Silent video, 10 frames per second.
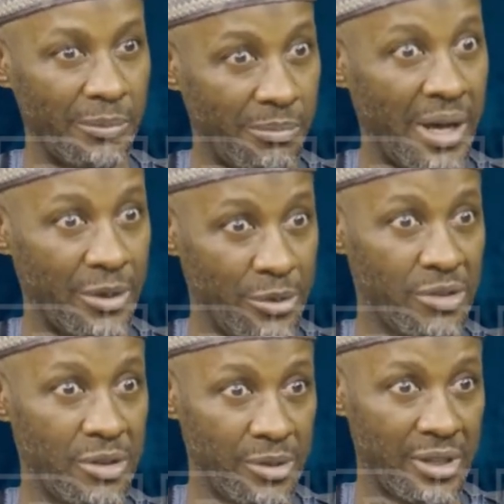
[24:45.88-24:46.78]
by
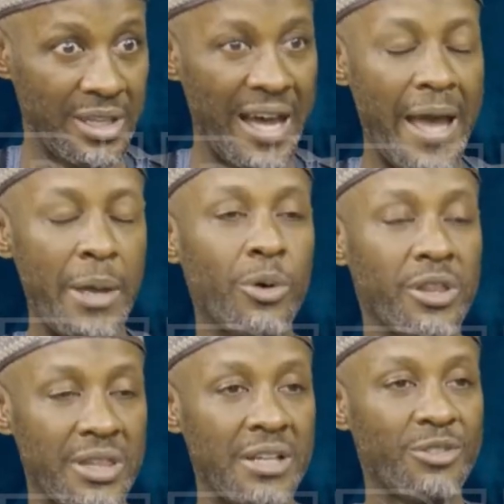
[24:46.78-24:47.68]
those youths, I was
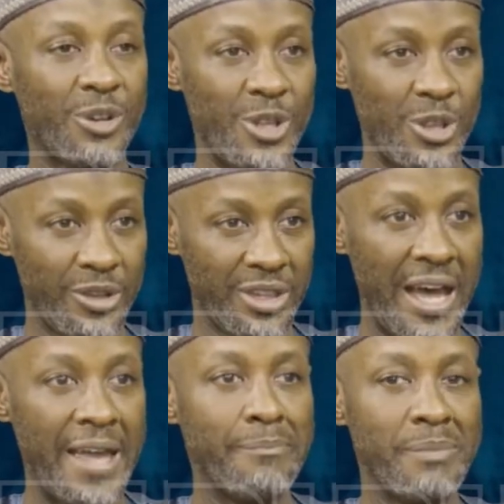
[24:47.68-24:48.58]
self-conscious.
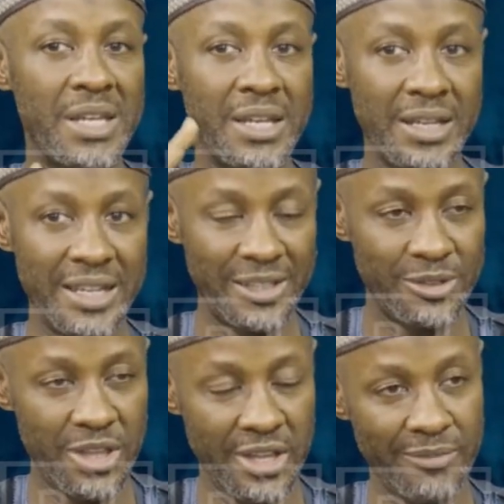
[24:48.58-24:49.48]
I immediately had
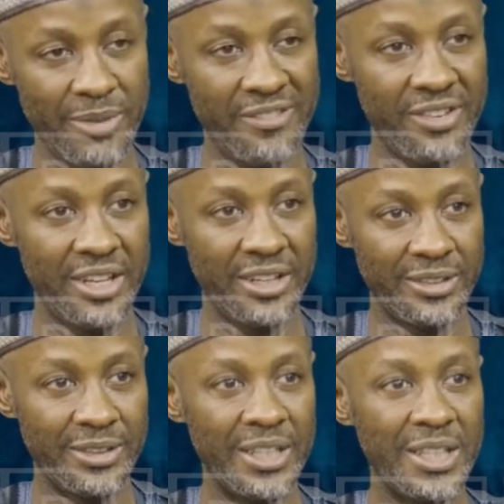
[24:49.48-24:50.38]
to check my
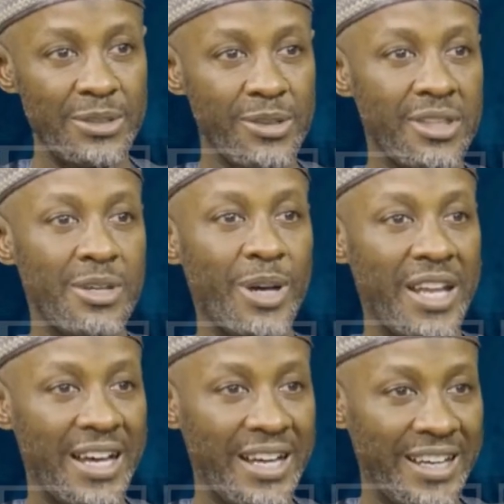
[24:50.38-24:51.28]
vehicle mm. to see
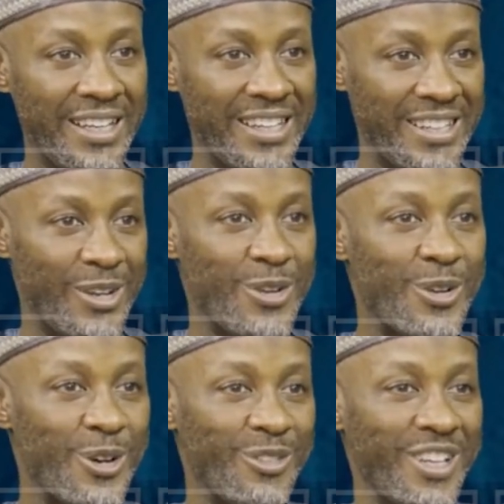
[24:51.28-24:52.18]
whether I had uh, the
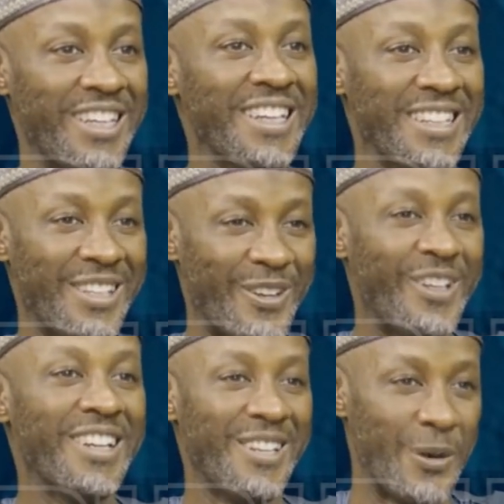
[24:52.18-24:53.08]
logo of the,
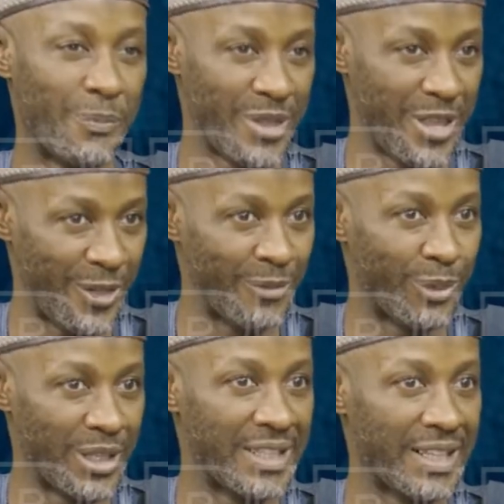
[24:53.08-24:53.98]
the opposition
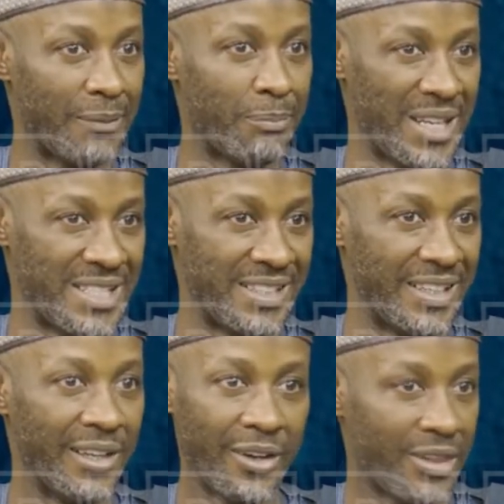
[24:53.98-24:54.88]
political party.
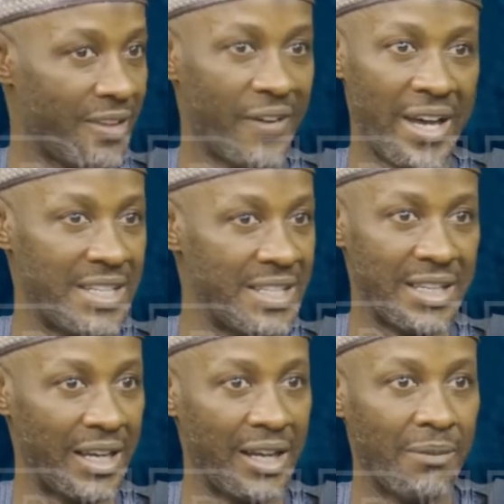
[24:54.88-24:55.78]
Because mm. if I did
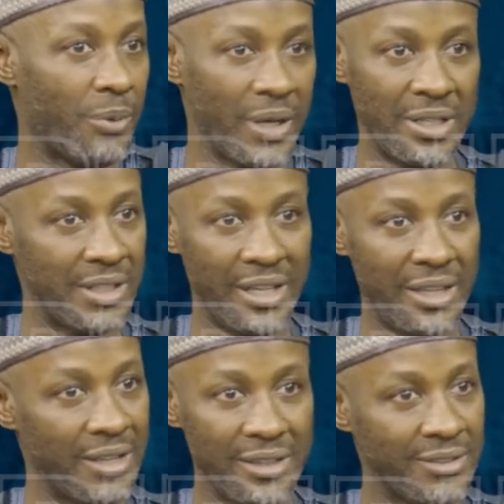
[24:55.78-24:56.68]
at that point, I
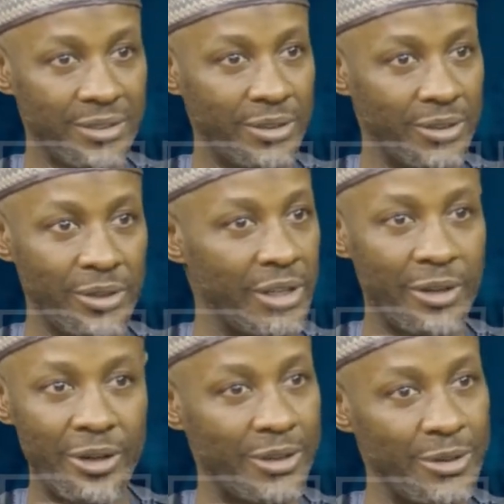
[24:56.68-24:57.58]
think Could only
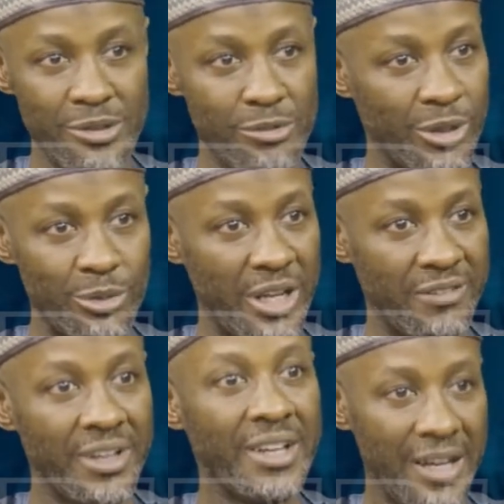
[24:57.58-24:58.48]
God knows what would
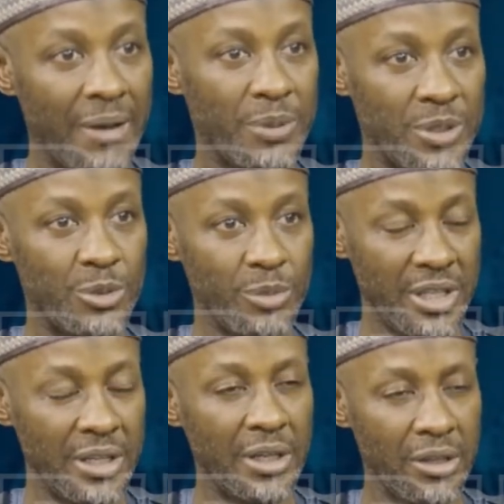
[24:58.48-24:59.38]
story, happened yeah. to
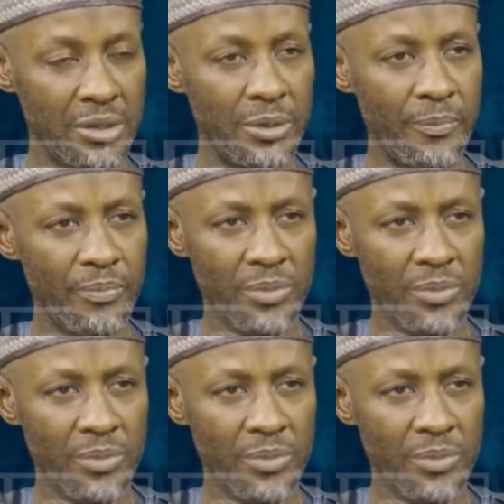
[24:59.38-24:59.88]
me. Mm. So